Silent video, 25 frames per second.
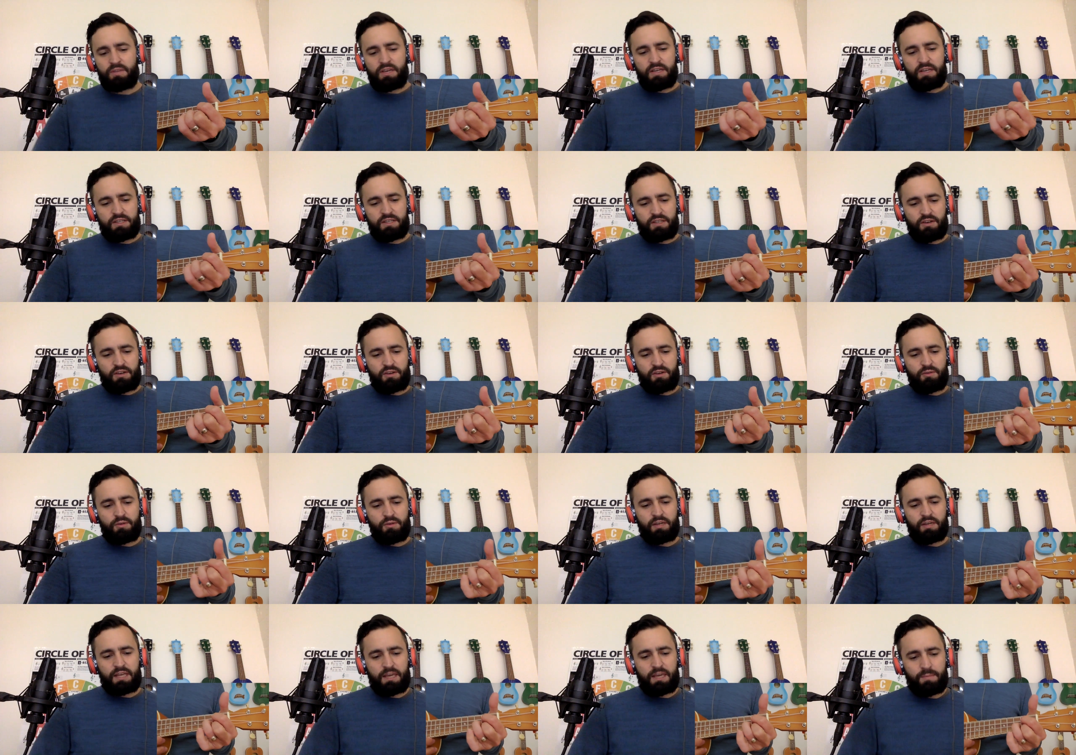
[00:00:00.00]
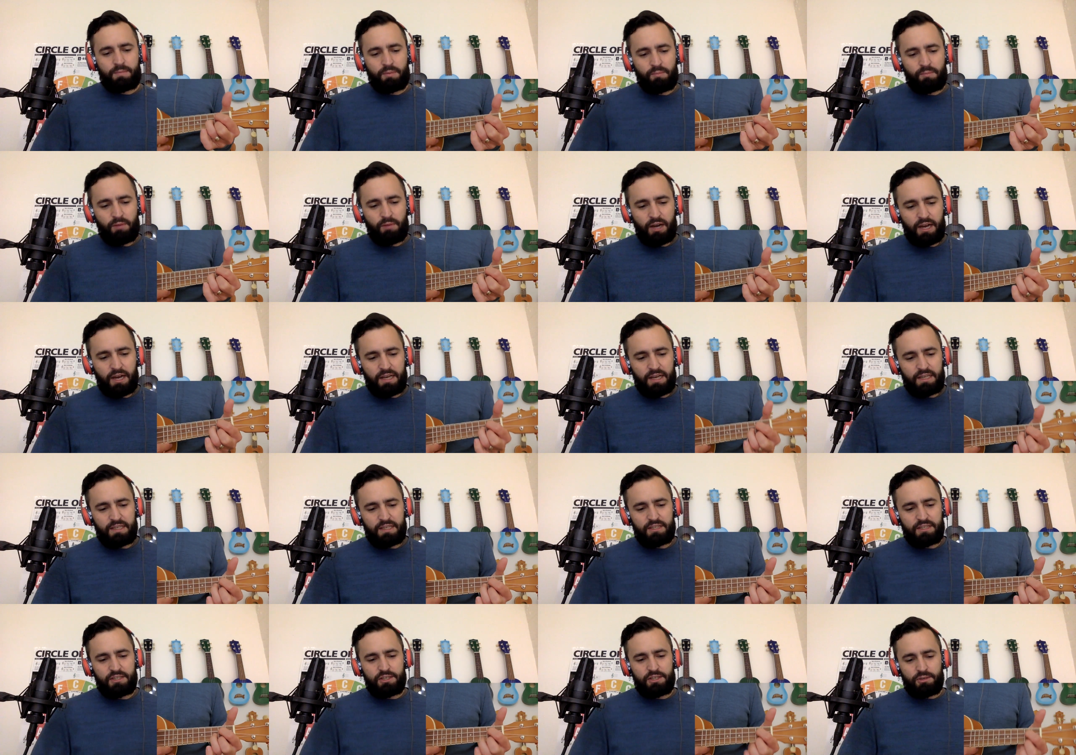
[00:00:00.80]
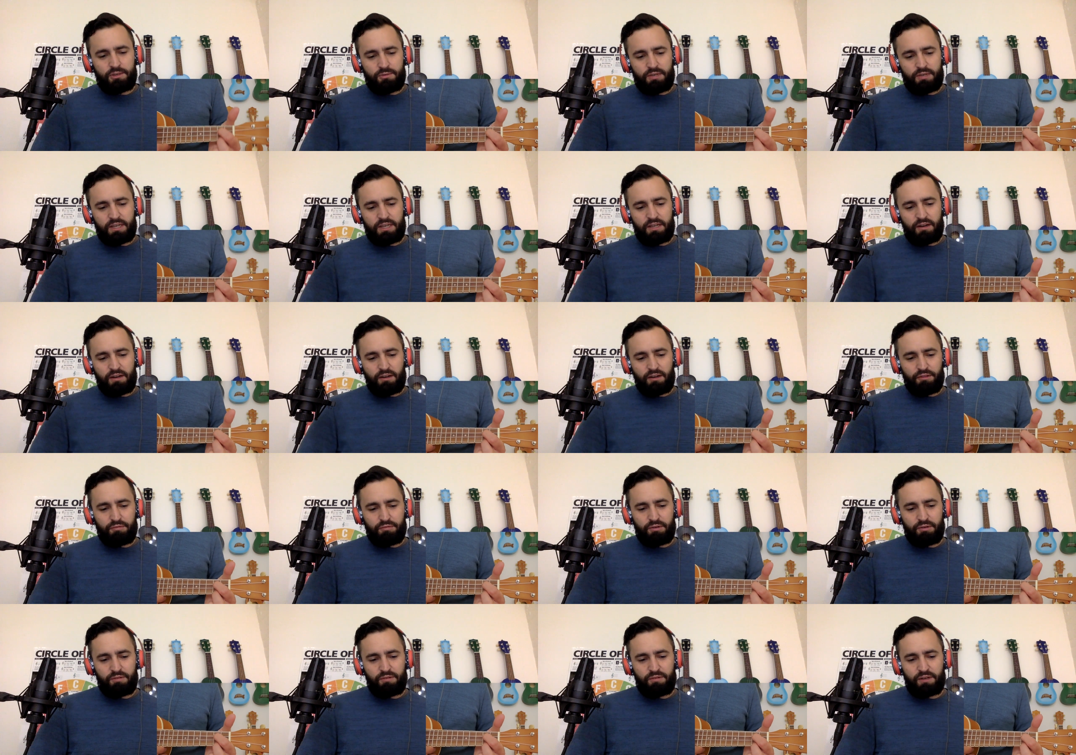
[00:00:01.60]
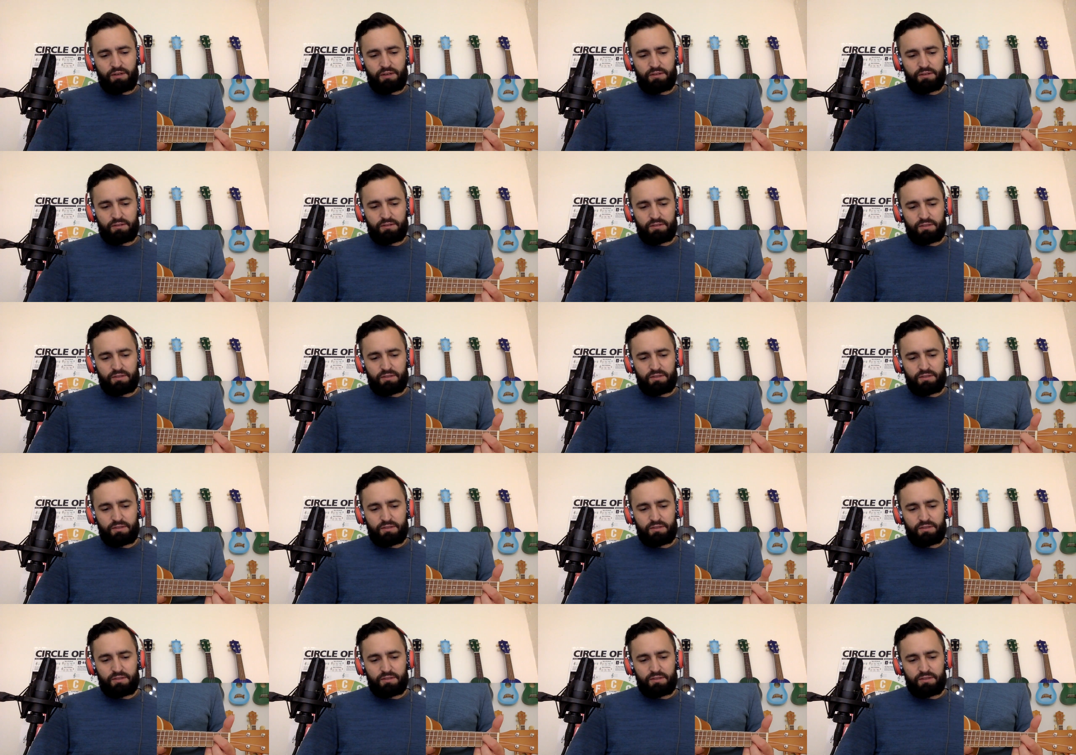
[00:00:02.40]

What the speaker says: So you want to keep in mind, you do need all three fingers.